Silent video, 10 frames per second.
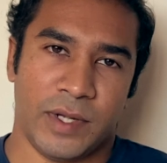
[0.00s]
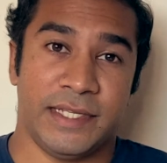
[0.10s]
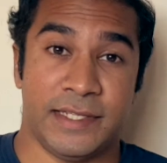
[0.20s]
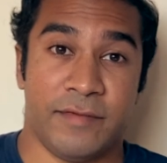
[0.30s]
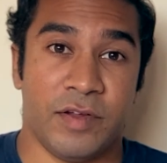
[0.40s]

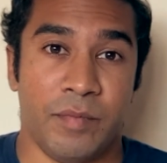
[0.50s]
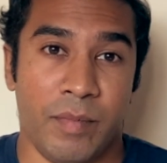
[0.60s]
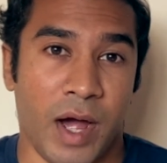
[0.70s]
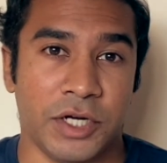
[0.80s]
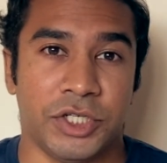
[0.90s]
27
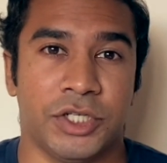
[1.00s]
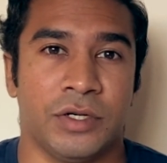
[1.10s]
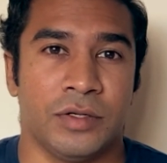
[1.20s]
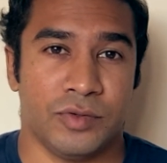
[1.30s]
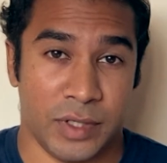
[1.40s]

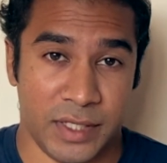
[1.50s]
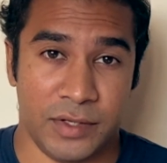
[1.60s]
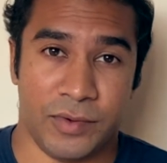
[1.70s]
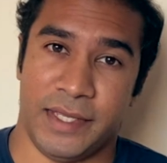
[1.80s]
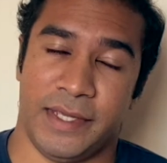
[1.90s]
March
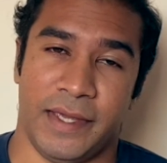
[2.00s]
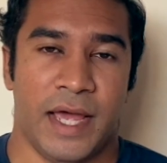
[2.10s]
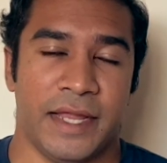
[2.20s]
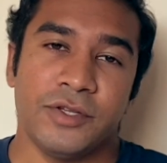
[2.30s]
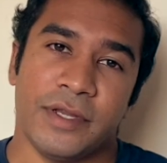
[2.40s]
2020,
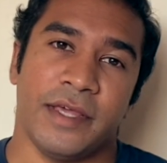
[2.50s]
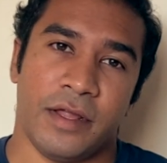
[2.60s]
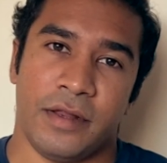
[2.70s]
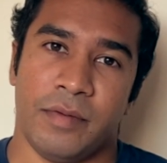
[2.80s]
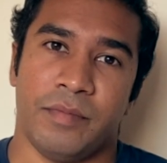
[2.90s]
and today
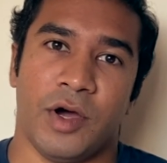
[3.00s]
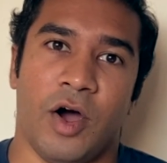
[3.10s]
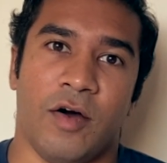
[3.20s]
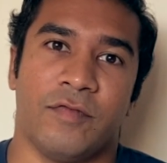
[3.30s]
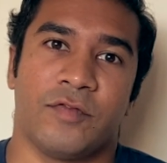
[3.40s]
the number
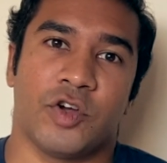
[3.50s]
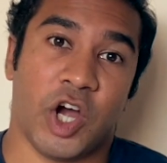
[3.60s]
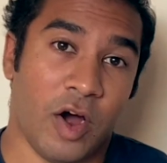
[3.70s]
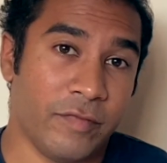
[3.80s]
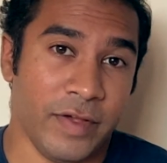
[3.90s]
of
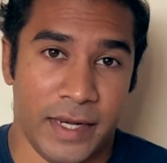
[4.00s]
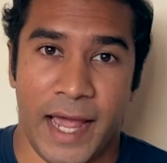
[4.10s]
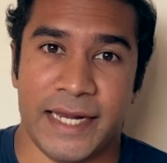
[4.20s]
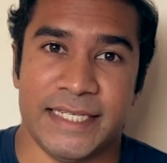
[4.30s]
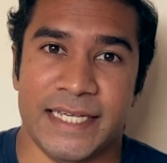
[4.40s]

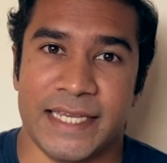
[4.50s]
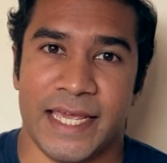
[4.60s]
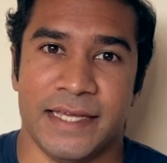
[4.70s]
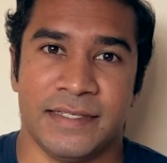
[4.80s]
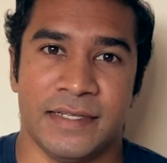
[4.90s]
COVID-19
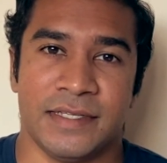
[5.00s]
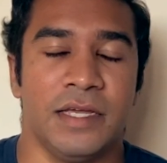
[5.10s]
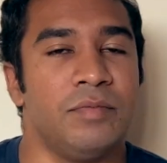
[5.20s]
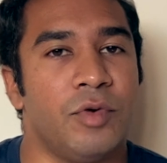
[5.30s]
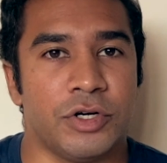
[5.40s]
cases
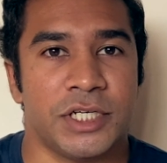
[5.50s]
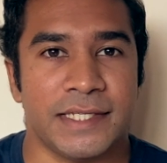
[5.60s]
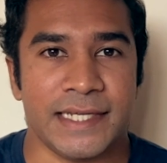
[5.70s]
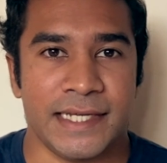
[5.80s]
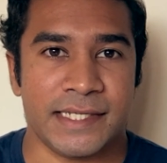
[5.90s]
in
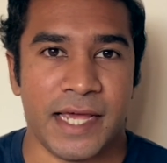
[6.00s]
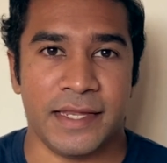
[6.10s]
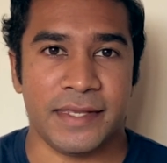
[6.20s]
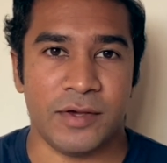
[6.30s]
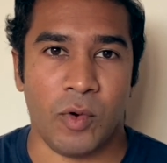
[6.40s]
Mauritius is
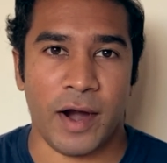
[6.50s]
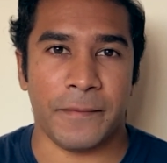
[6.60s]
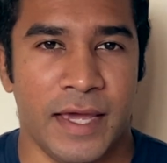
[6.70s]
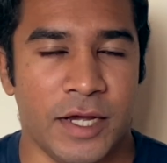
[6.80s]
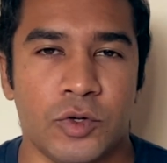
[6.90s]

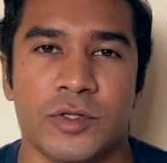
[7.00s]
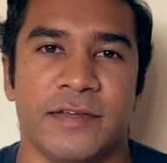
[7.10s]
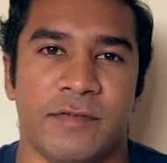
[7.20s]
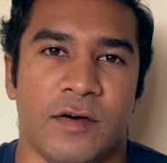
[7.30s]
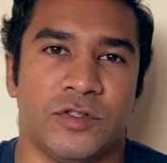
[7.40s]
81,
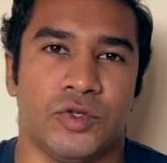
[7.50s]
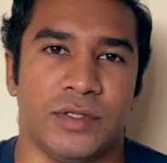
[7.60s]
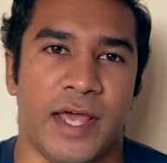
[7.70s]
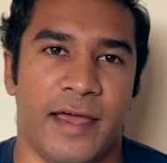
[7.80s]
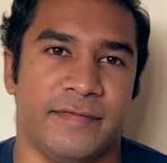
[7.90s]
inclusive of
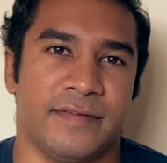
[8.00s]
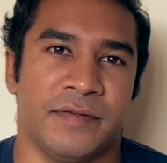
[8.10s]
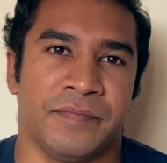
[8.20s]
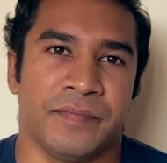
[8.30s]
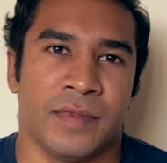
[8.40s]
2
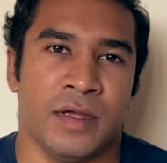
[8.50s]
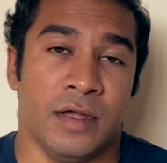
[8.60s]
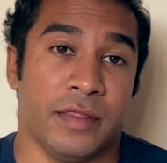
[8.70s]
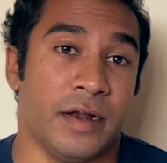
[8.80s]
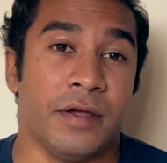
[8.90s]
deaths.
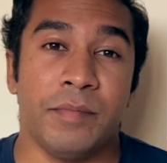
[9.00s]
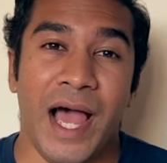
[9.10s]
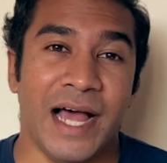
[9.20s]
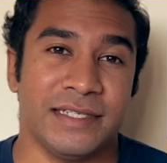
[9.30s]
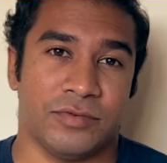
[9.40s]
The number
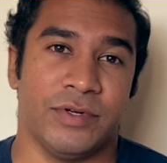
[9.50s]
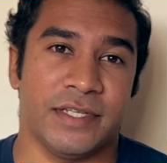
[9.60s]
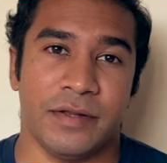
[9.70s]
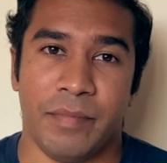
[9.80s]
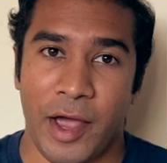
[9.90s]
has
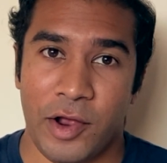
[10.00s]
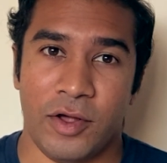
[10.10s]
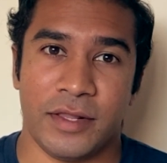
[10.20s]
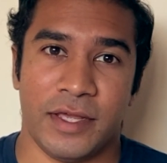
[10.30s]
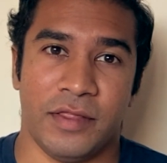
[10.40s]
risen by a
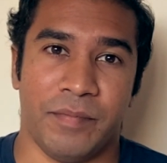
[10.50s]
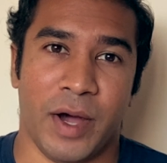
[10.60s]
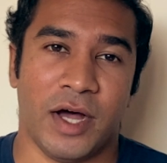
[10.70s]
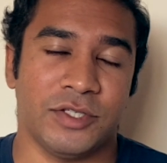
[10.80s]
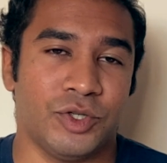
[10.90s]
lot in the
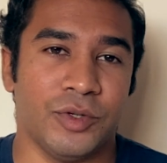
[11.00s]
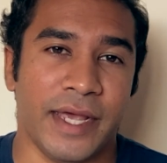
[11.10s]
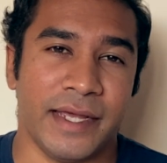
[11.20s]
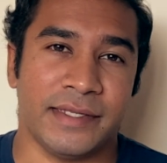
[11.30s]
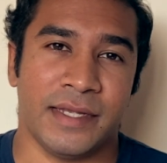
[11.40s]
past 2
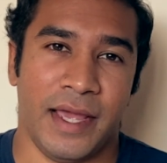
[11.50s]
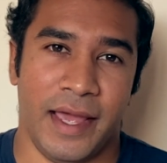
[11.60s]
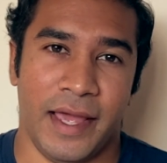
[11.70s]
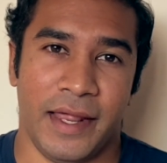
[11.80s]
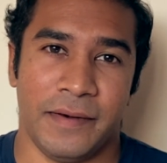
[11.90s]
days
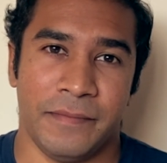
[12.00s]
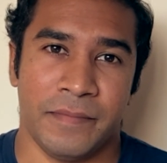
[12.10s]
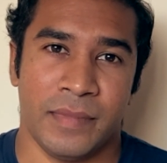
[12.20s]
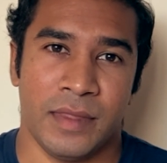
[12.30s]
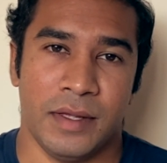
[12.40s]
and
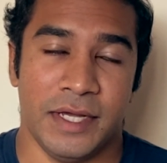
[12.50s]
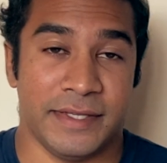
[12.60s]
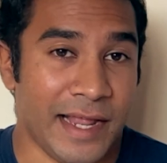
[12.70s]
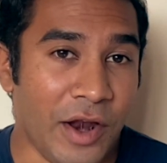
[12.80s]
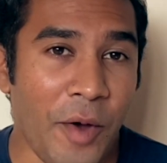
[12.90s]

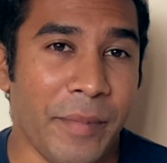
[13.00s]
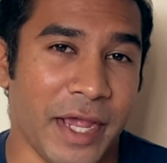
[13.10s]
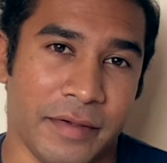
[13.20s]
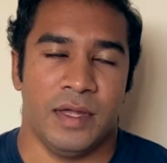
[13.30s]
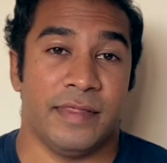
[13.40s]
it's
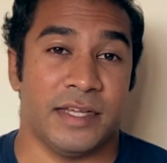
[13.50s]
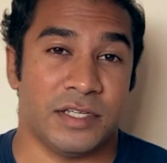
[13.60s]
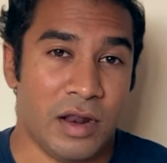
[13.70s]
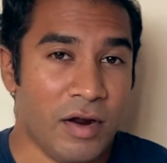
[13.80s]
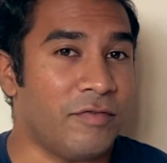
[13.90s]
alarming. There's
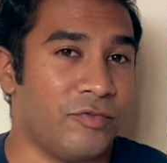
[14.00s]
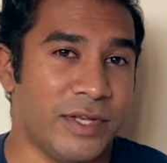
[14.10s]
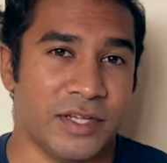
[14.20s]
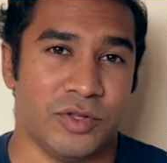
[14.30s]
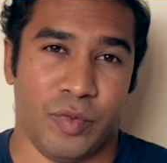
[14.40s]
a lot of
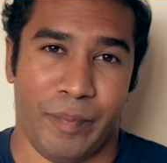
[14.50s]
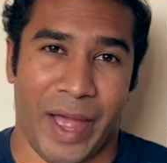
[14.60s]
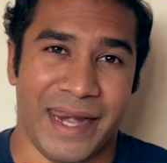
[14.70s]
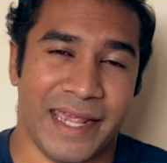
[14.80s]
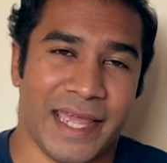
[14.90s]
reason to
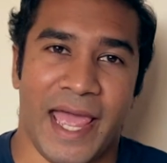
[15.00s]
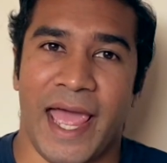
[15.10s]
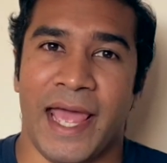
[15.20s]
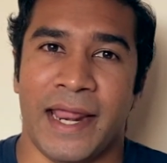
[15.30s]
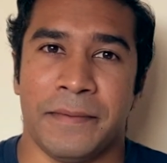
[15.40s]
panic
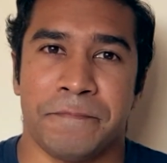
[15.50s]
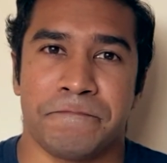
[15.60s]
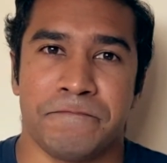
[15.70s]
and